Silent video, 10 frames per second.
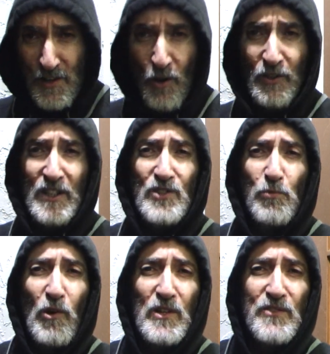the old
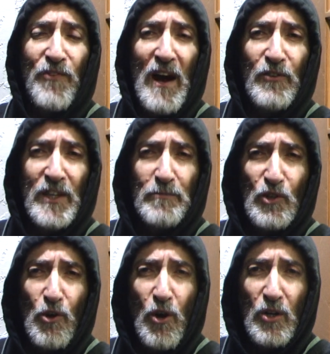explorers found
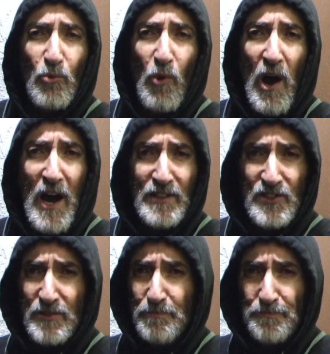it, Cook,
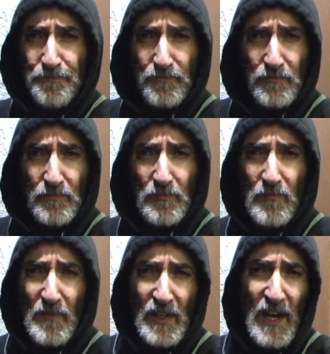Ross,
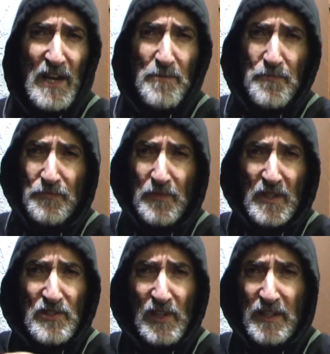okay?
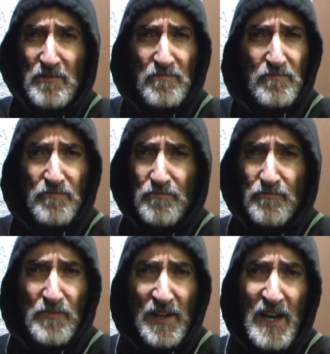It's like
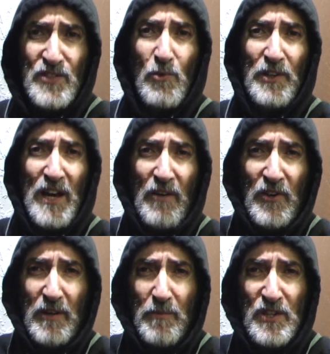an ice wall
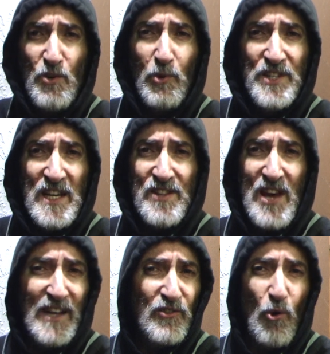down there. And you would need
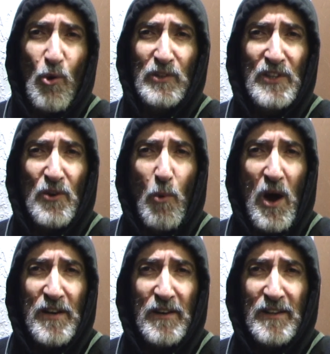that to hold in the
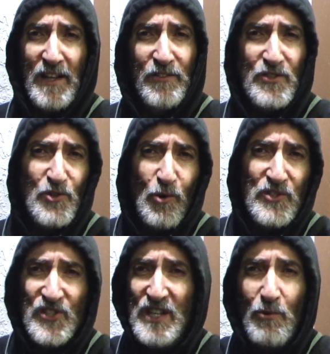water. And there's
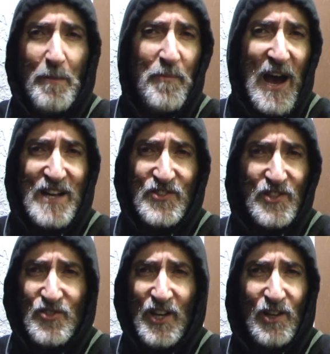no secret
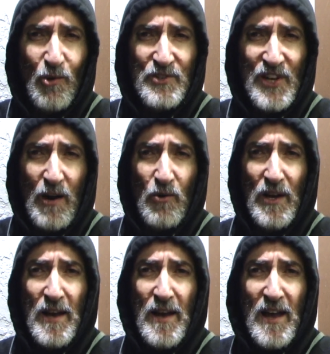passage that goes out.
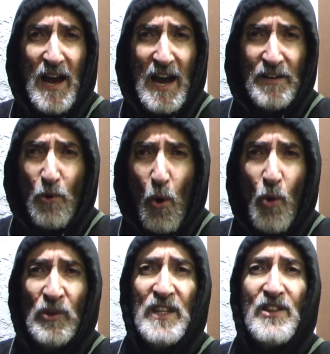And
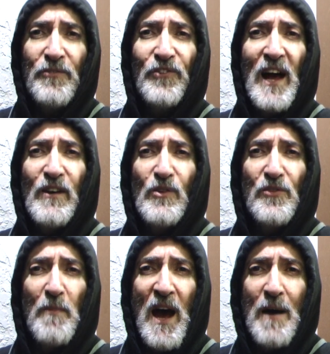only the Flat
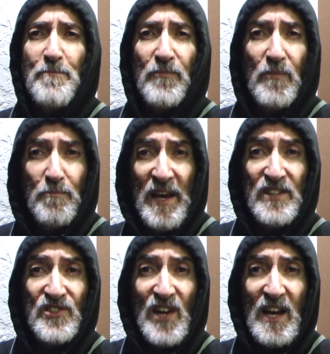Earth map
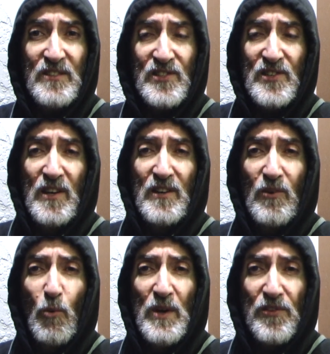makes sense
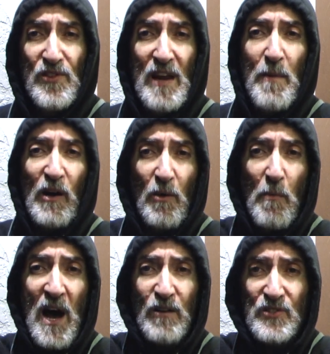with the amount of
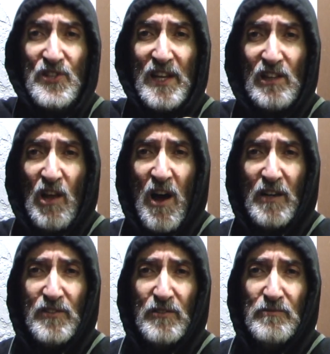miles they
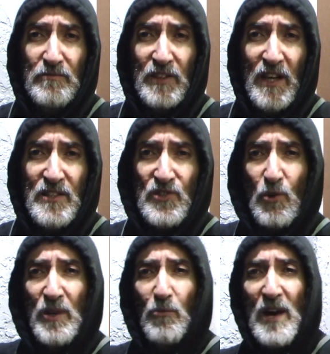clocked, okay?
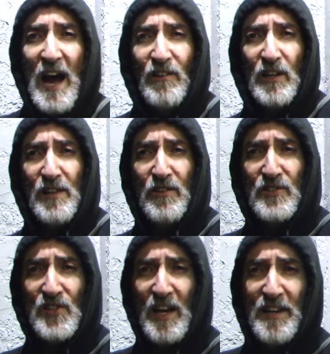So in reality, they're
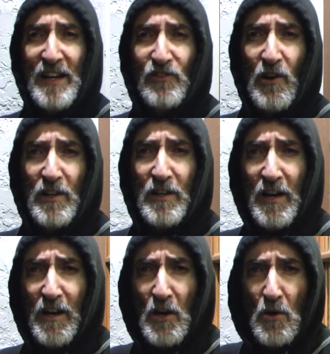saying
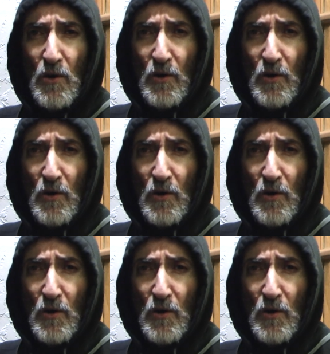Antarctica,